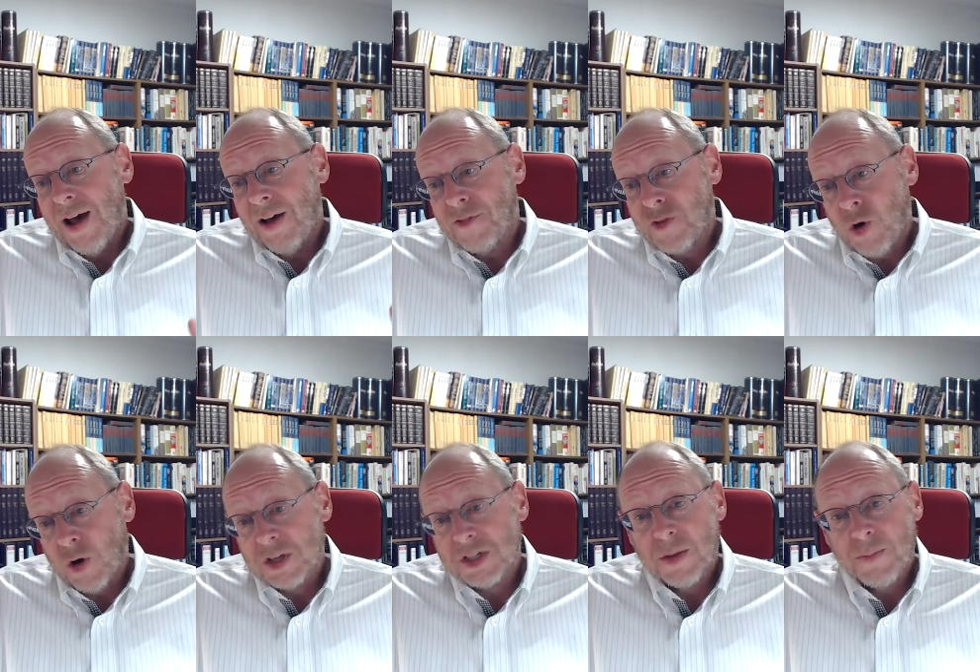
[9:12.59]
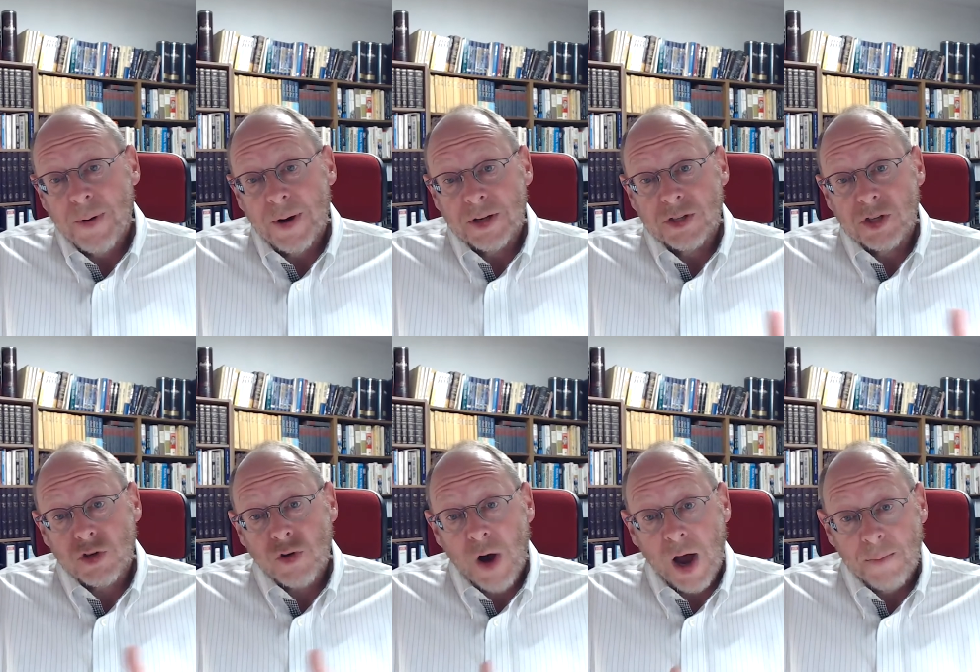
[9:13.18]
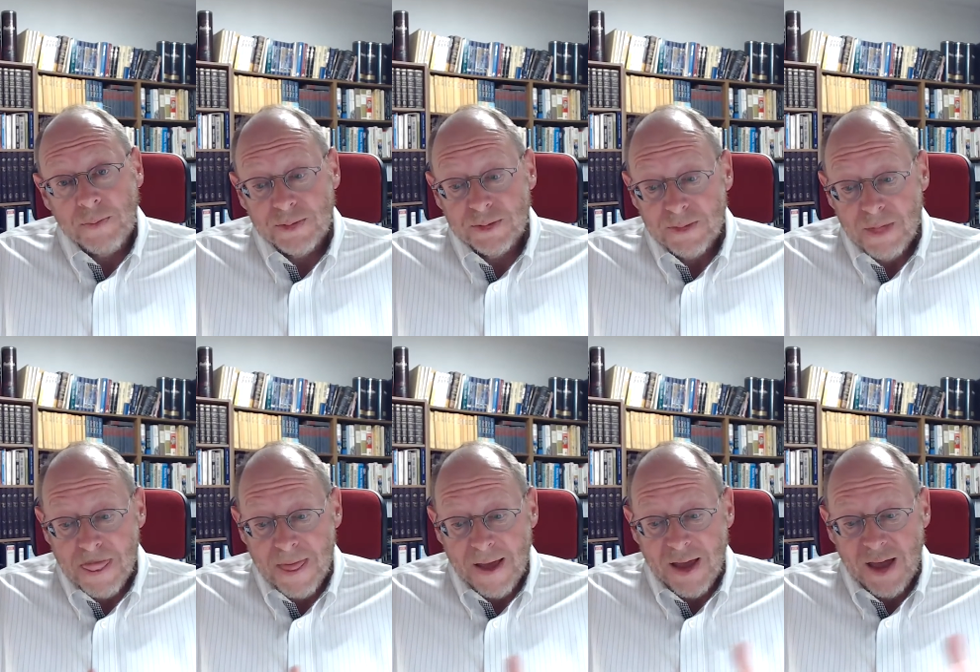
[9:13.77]
Of course, compared to Trump,
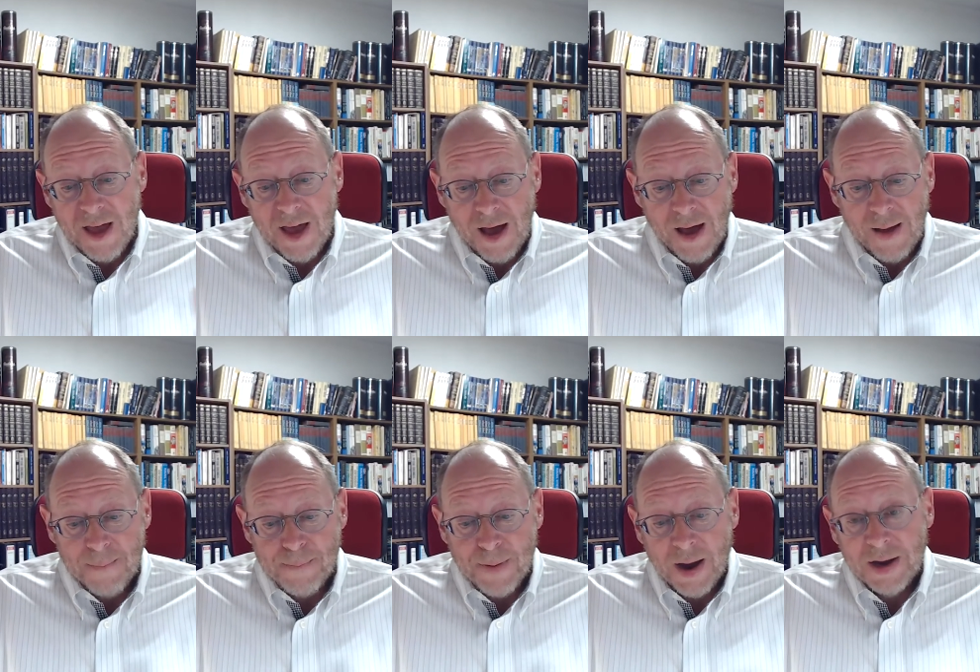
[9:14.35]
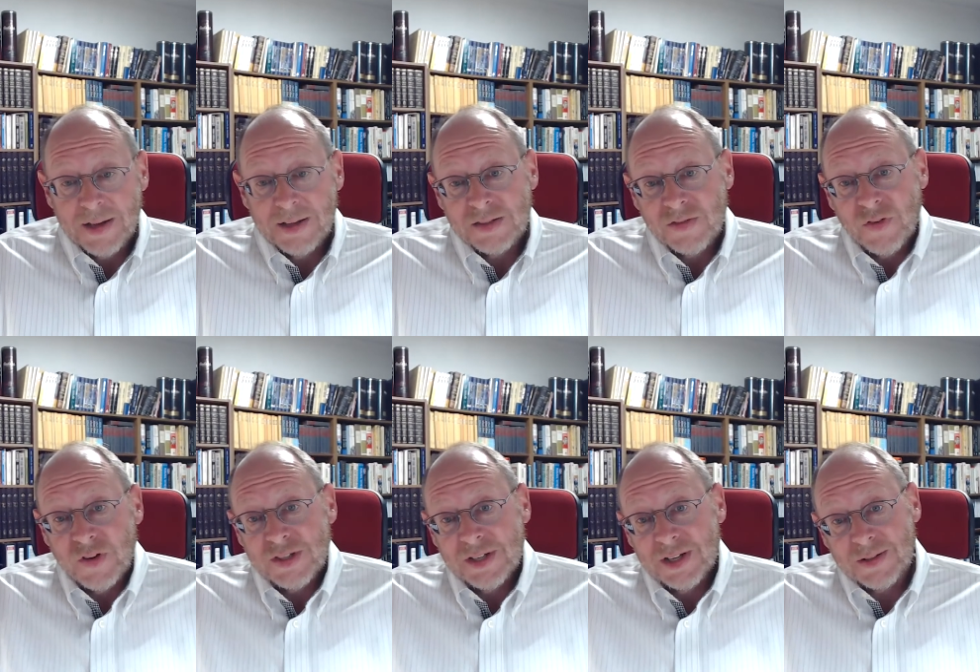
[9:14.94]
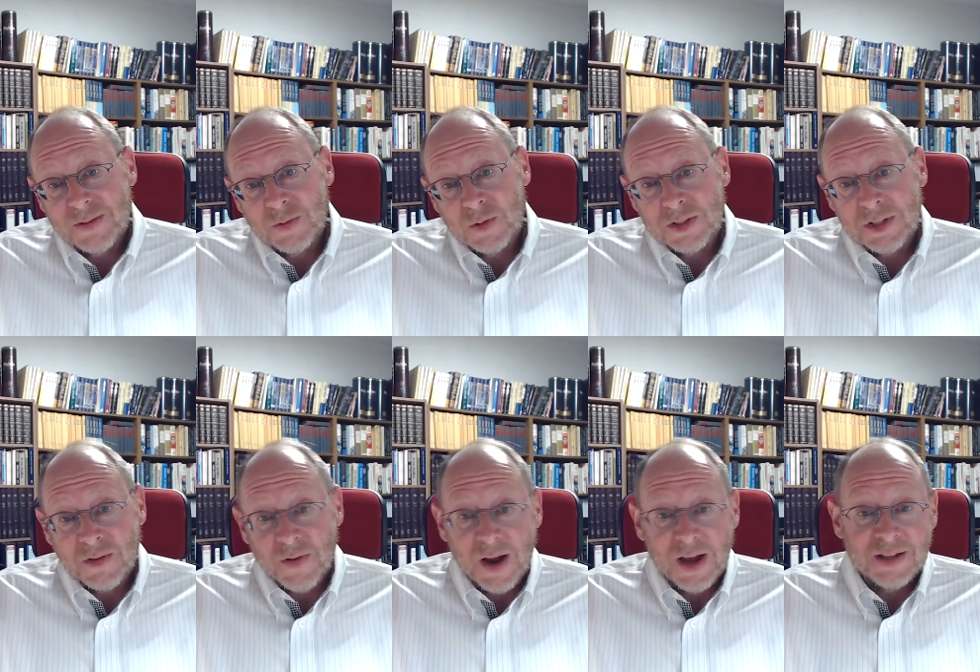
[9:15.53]
Biden's visit was
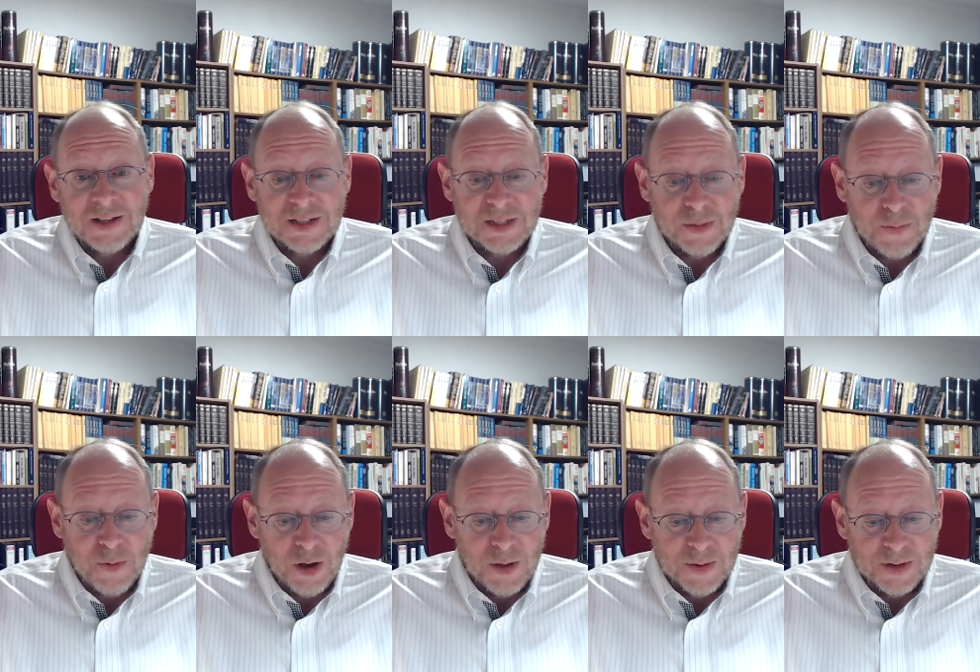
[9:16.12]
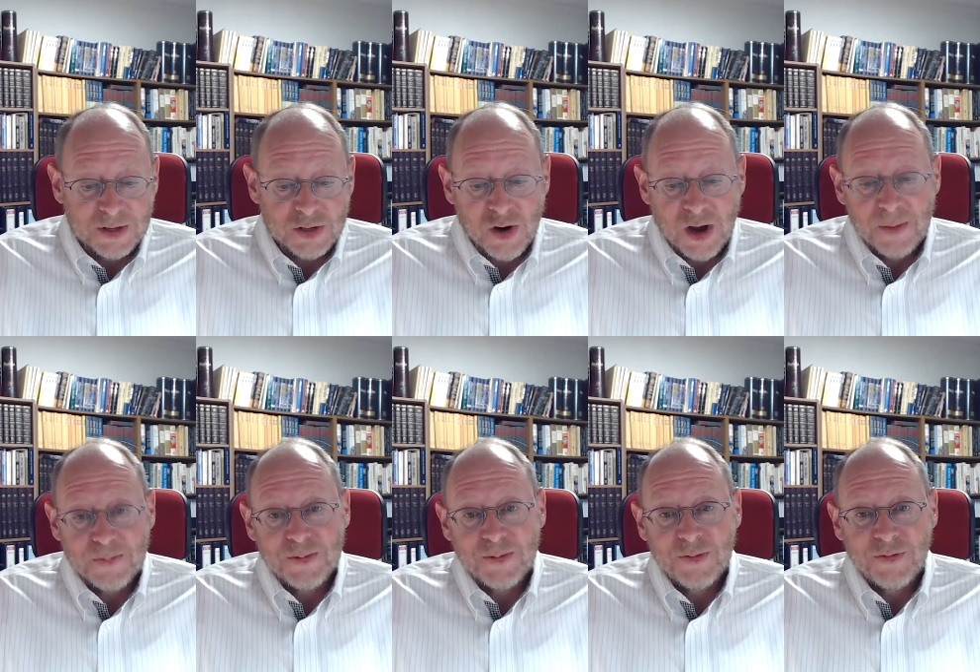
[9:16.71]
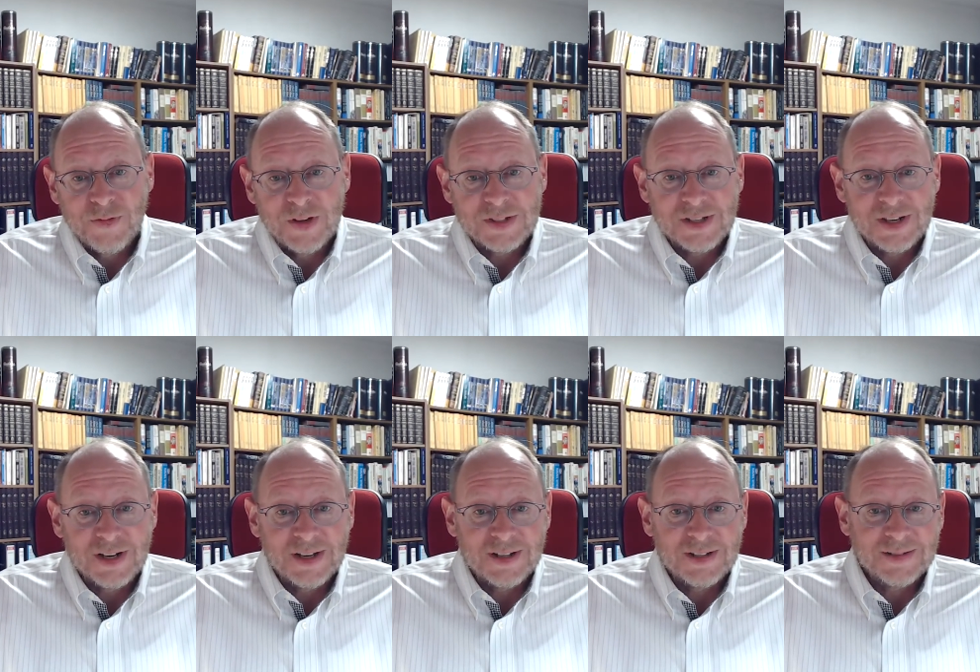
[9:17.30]
a grand disappointment. Trump
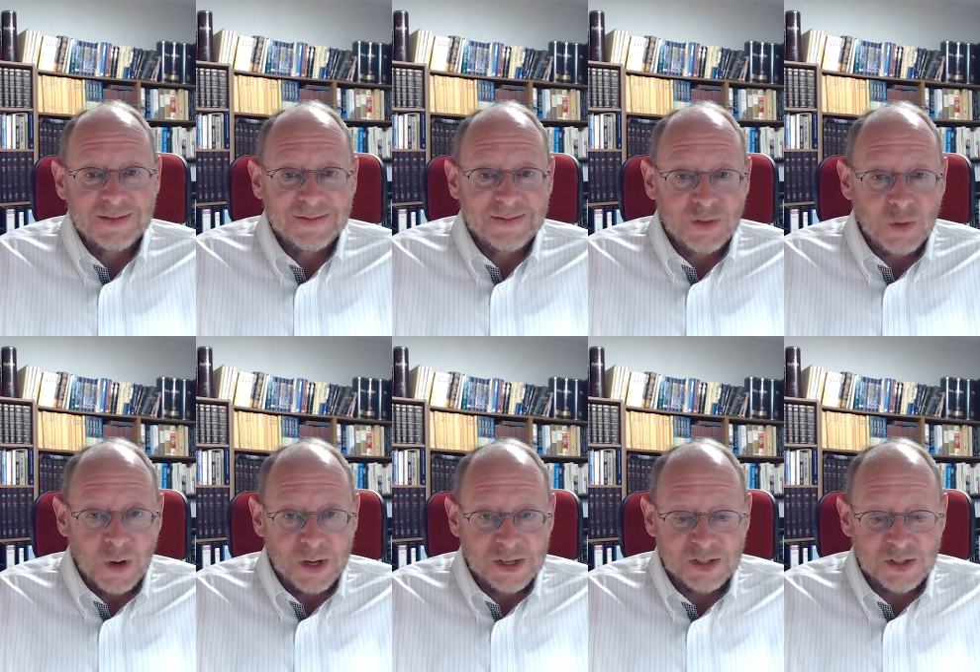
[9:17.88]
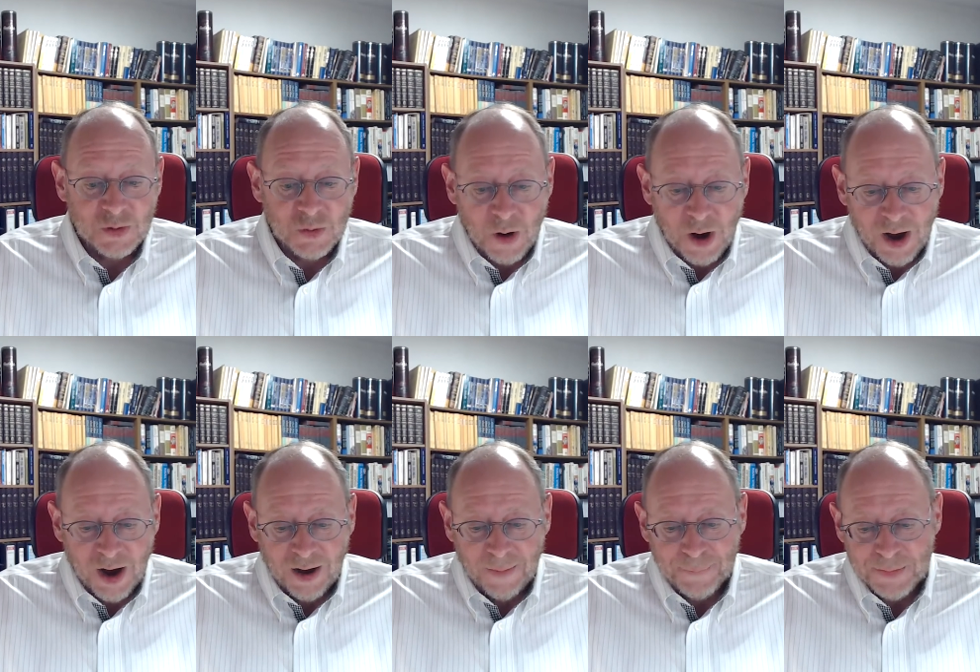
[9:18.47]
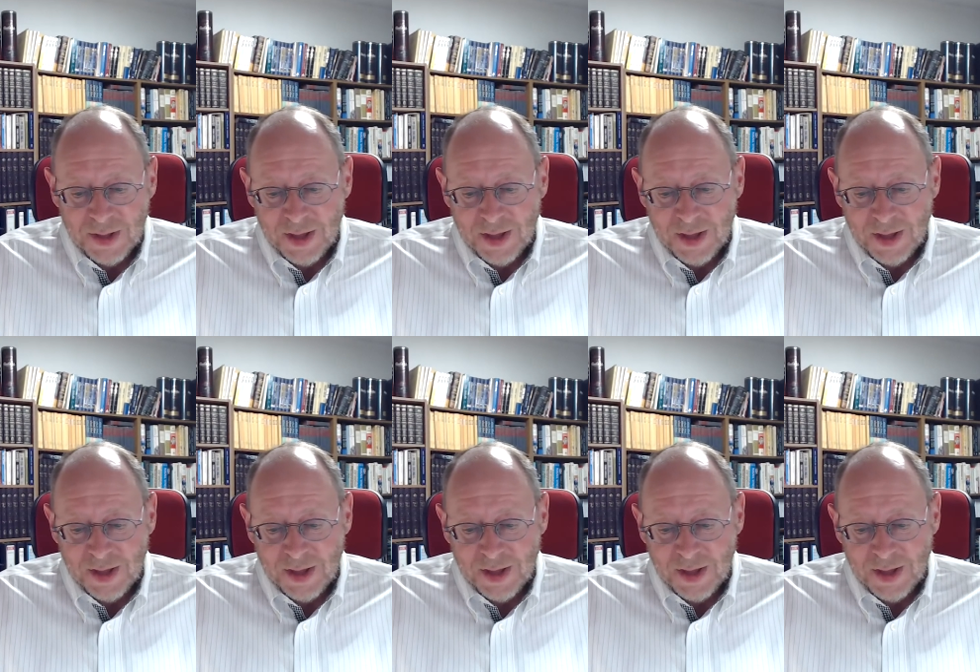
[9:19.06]
visited the Western Wall.